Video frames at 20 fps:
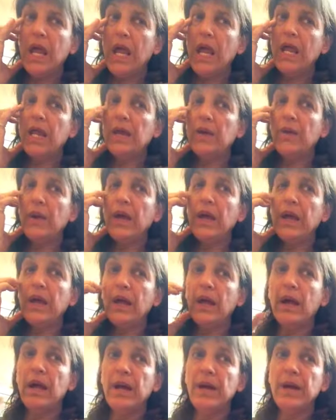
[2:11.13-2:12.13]

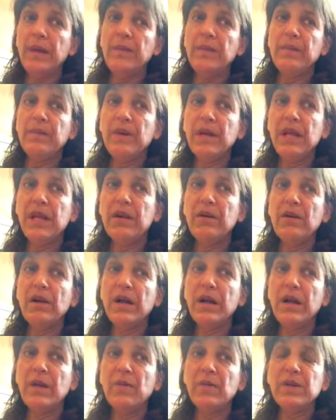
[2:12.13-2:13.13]
anyway, um, here
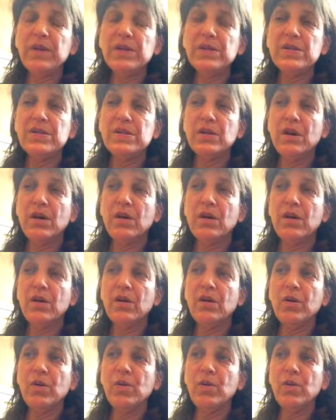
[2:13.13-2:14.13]
I am with this
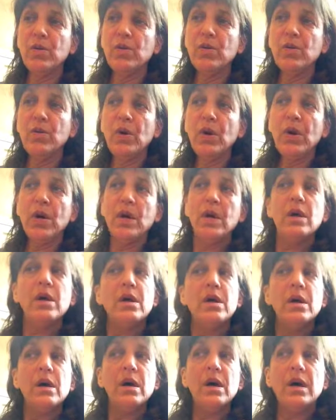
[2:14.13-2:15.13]
dog who
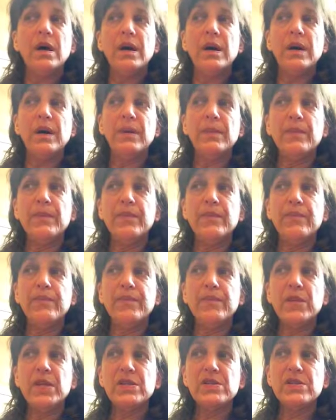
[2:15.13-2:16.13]
um,
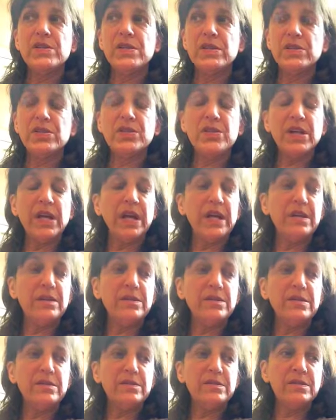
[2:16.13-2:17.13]
still
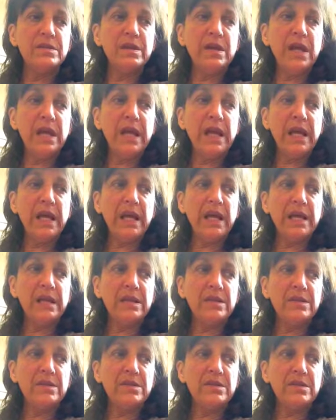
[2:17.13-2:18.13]
shakes,
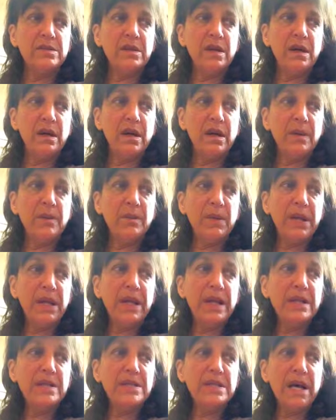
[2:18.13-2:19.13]
and um,
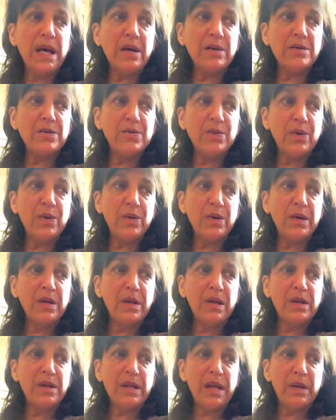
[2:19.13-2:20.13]
he is
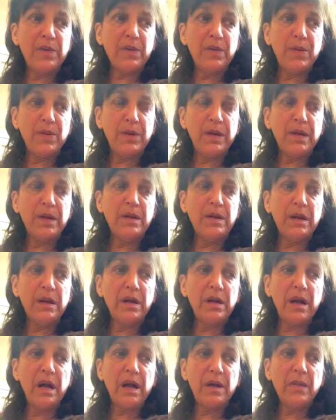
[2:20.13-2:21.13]
housebroken at that point.
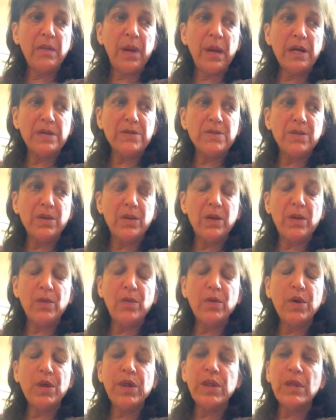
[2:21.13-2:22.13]
It got him
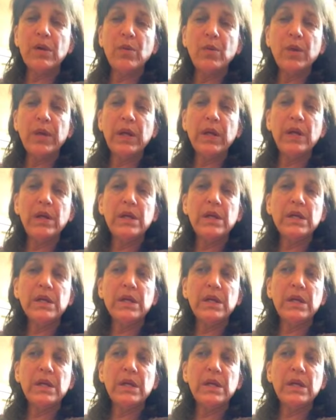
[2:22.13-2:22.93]
housebroken within a week.